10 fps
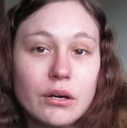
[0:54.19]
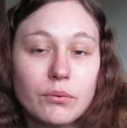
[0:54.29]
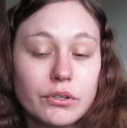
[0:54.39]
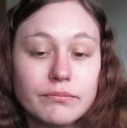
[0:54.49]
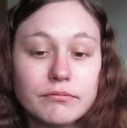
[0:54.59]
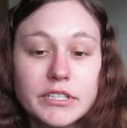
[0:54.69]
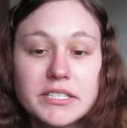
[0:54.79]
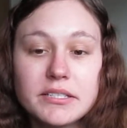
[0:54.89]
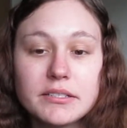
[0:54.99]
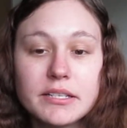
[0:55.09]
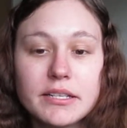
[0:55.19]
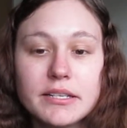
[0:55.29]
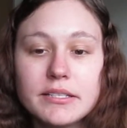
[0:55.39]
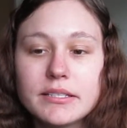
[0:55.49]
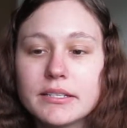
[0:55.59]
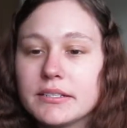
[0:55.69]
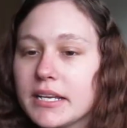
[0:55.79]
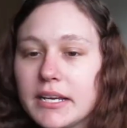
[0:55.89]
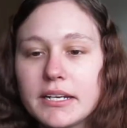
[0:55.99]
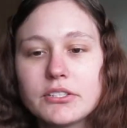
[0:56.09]
will listen to this and
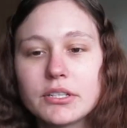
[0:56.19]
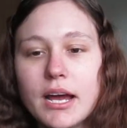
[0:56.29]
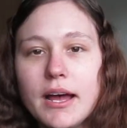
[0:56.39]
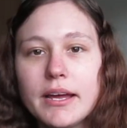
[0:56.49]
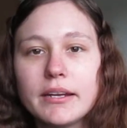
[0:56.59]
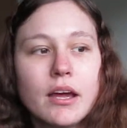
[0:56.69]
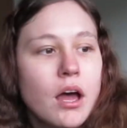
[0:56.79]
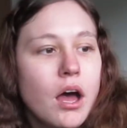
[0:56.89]
take it as a guide.